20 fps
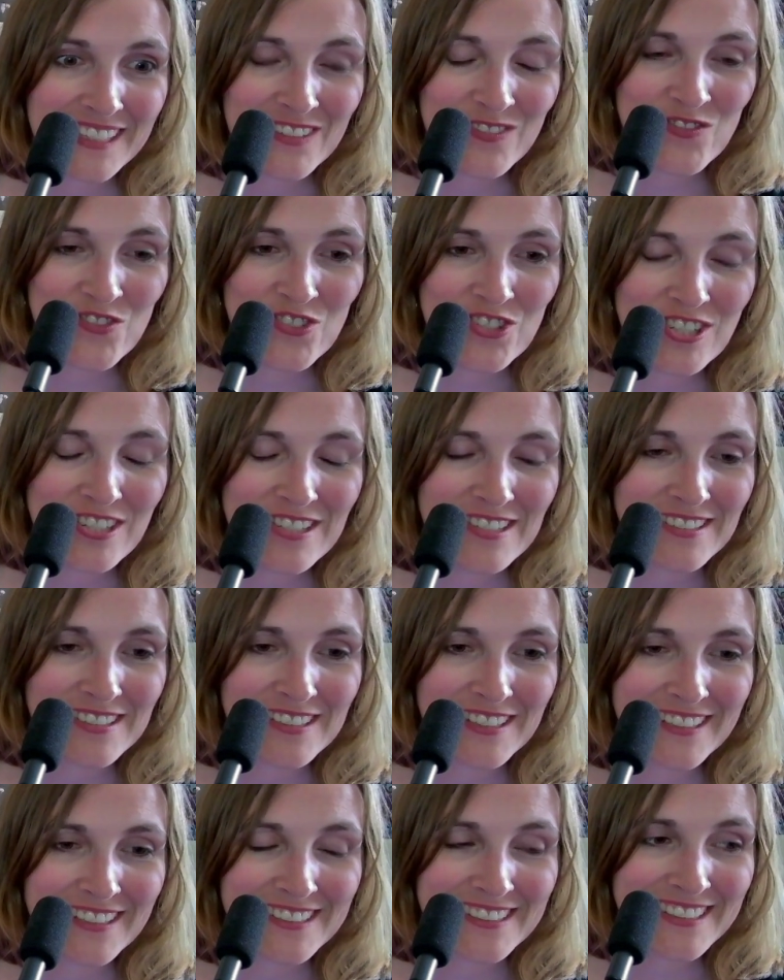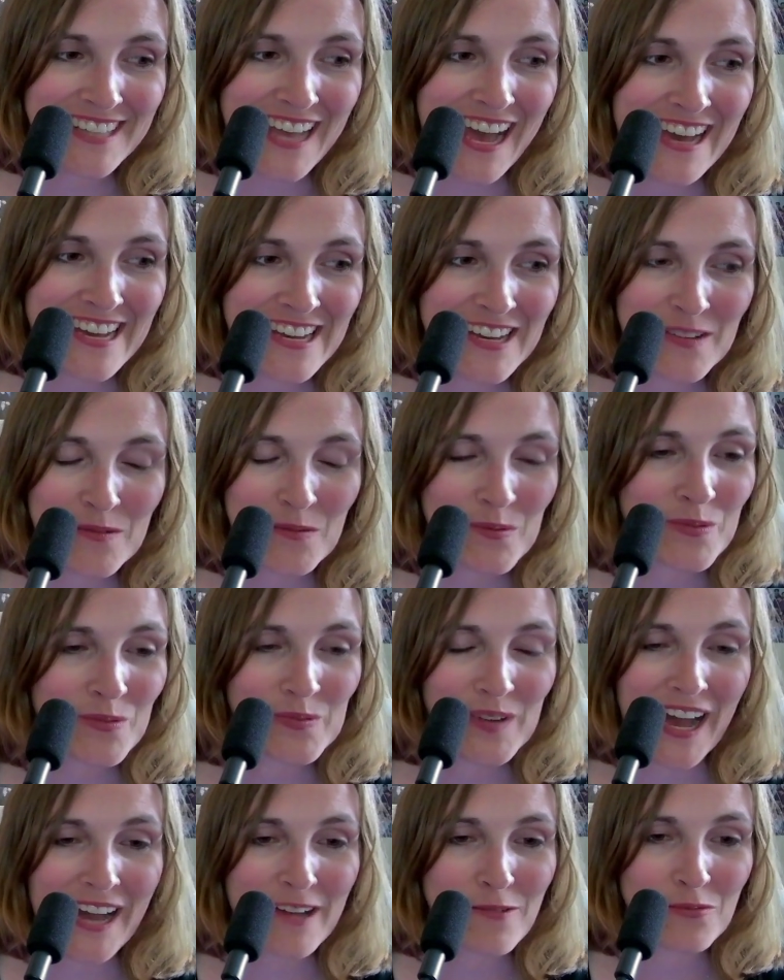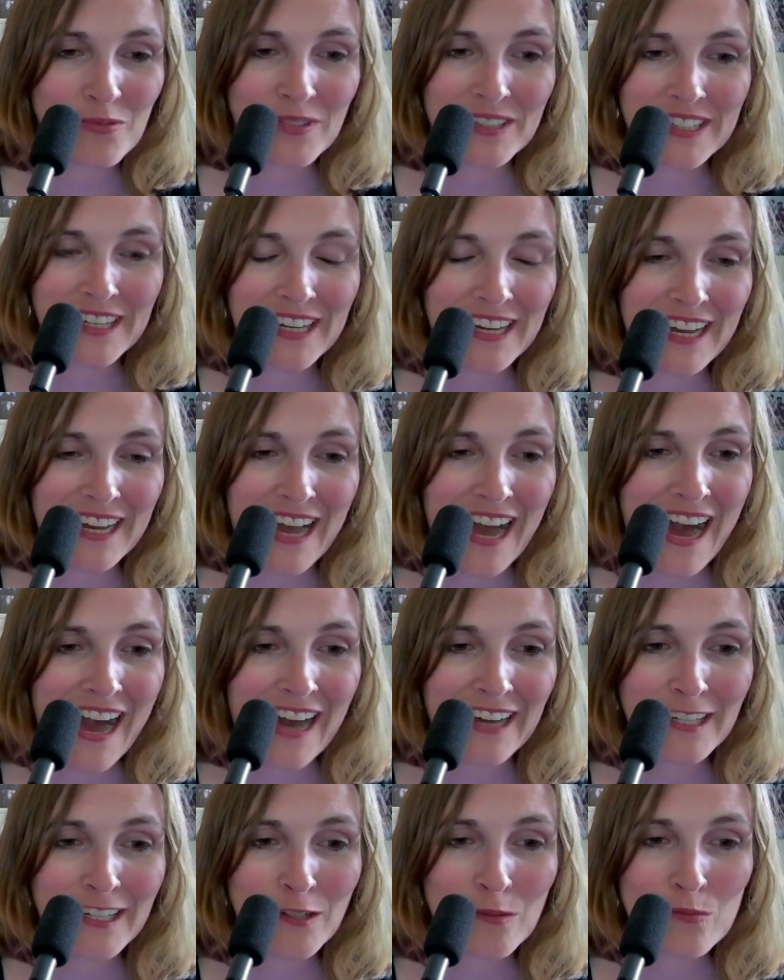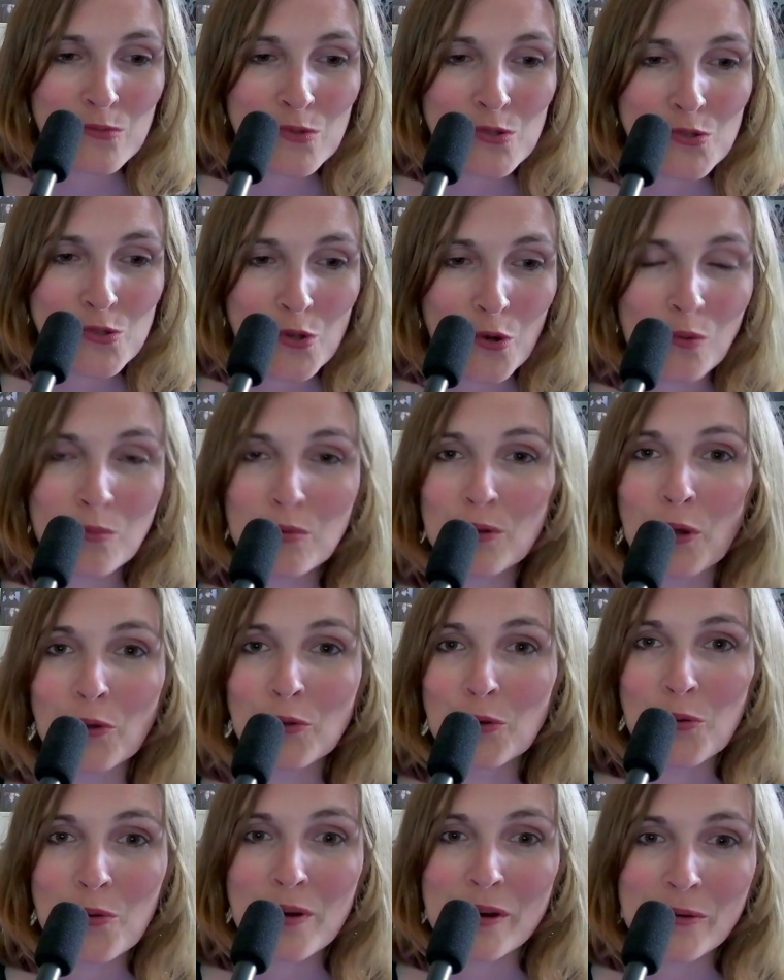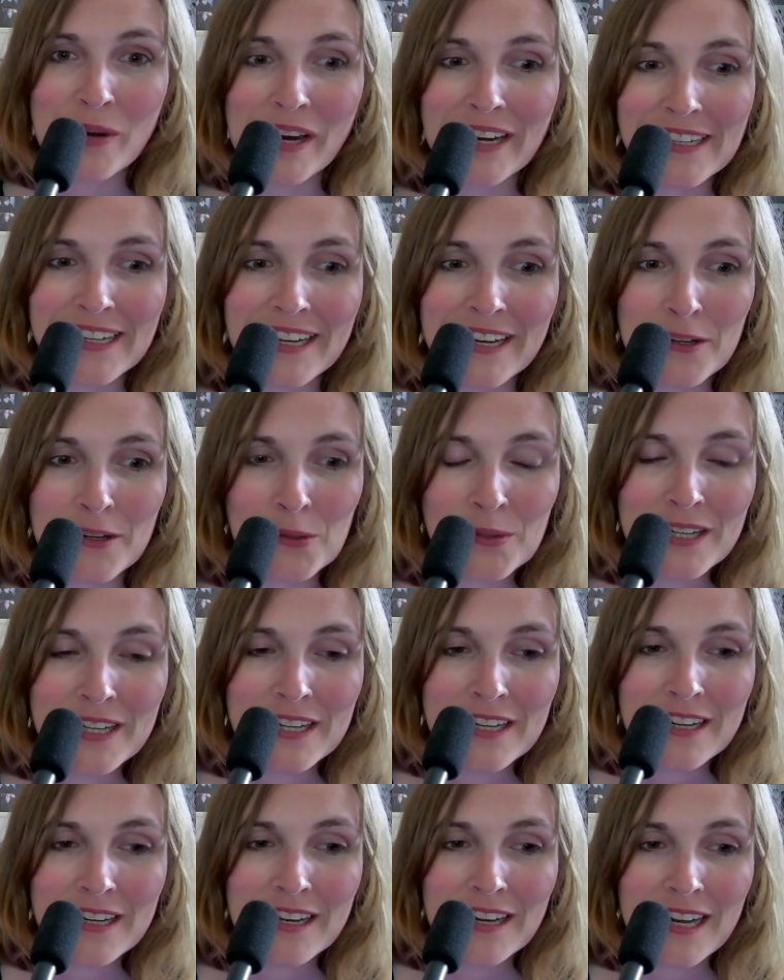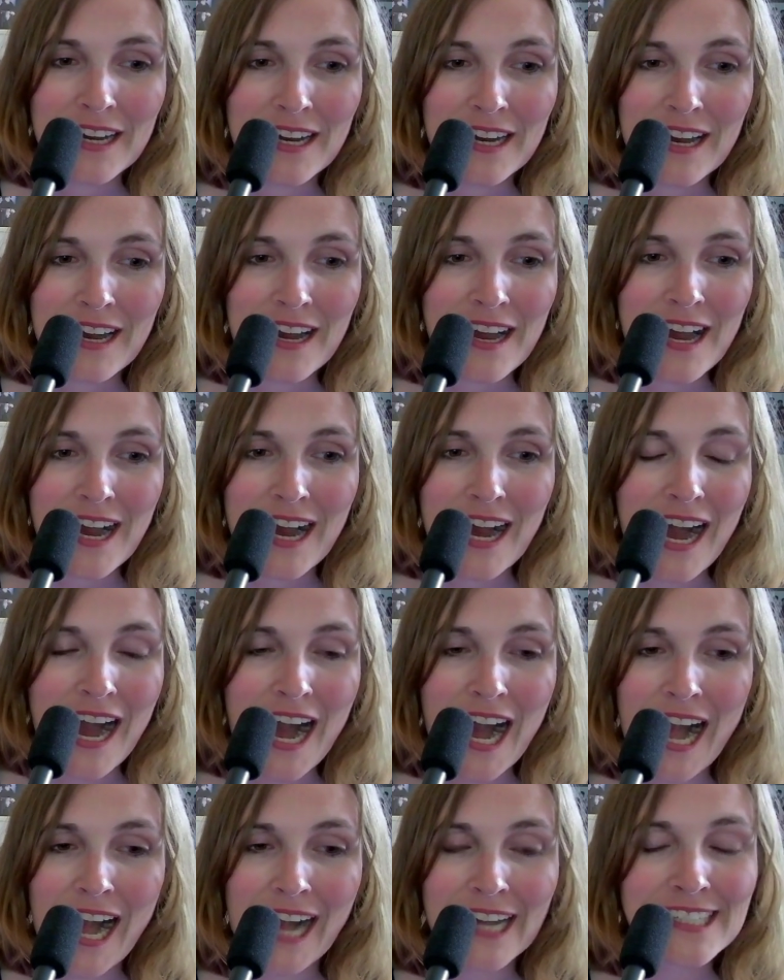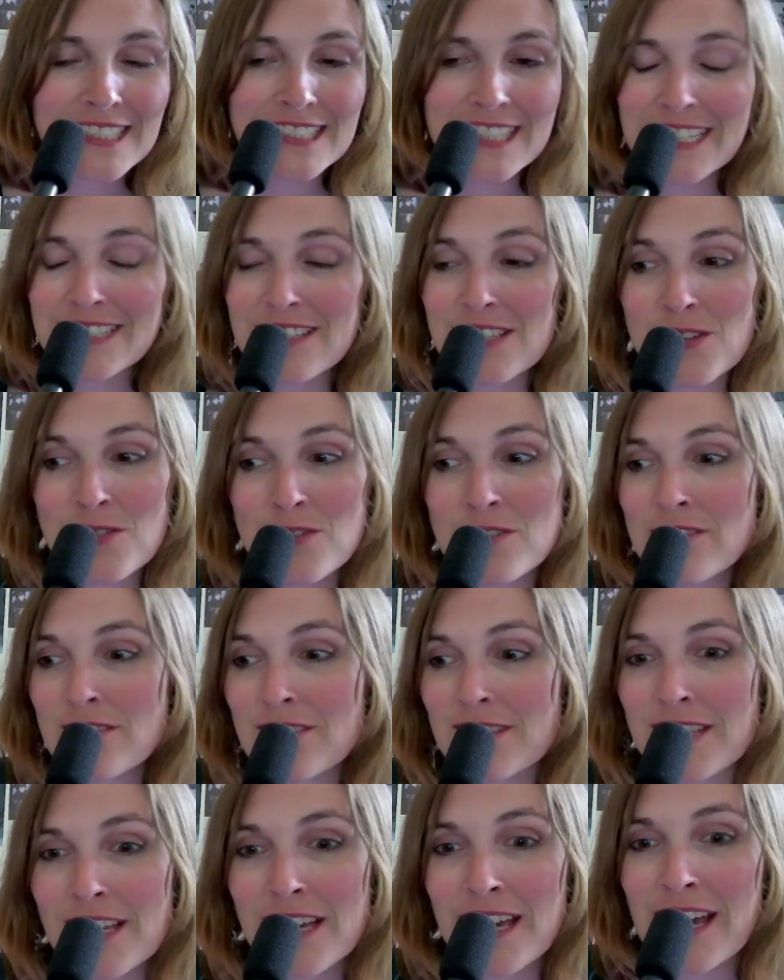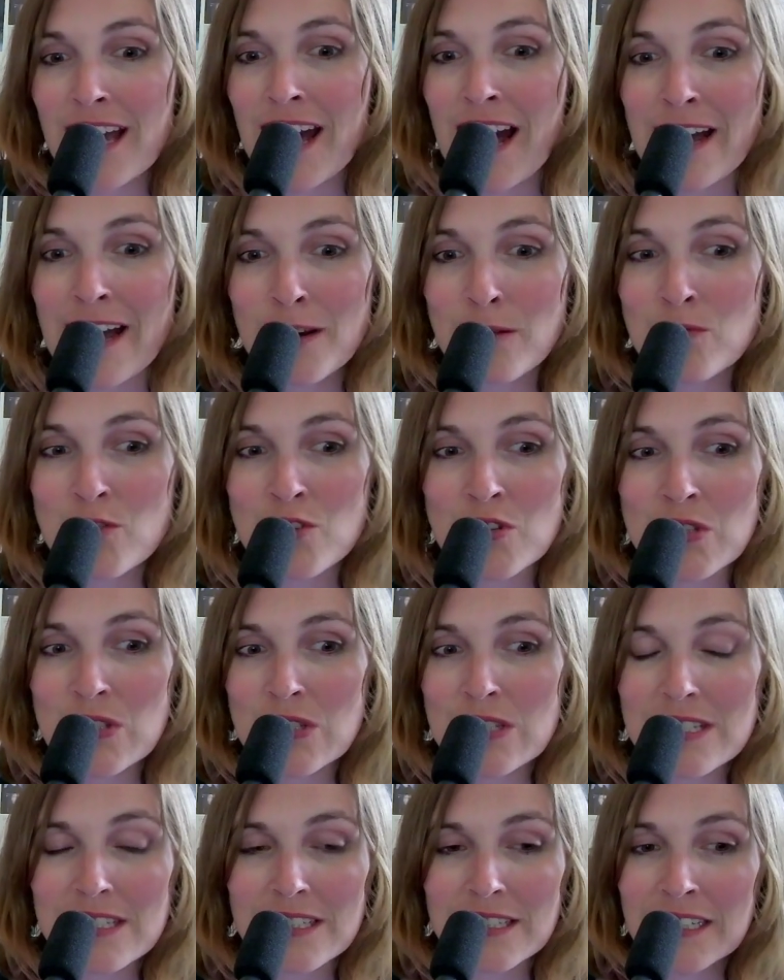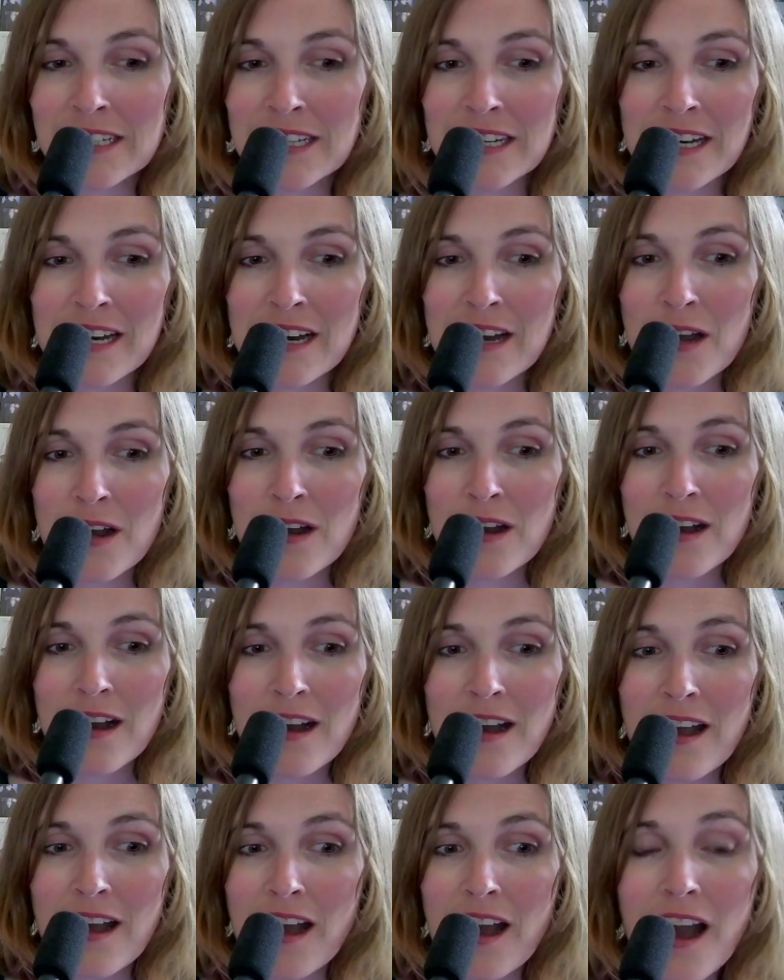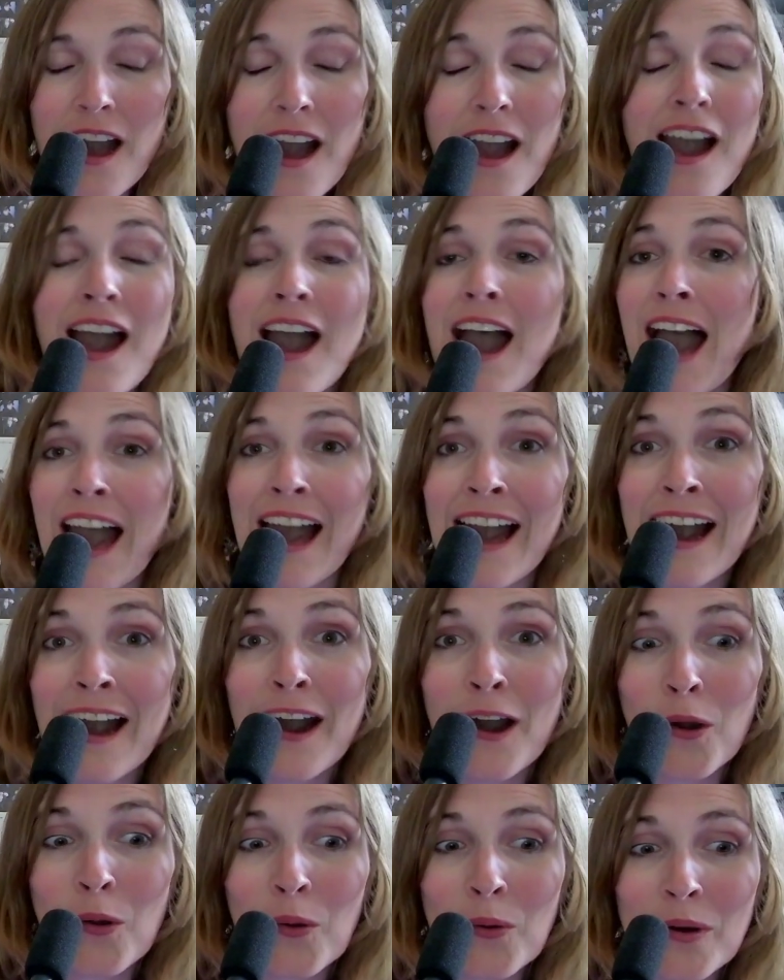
Jesus, I I really I am so blown away right now. I, I seriously, I am just how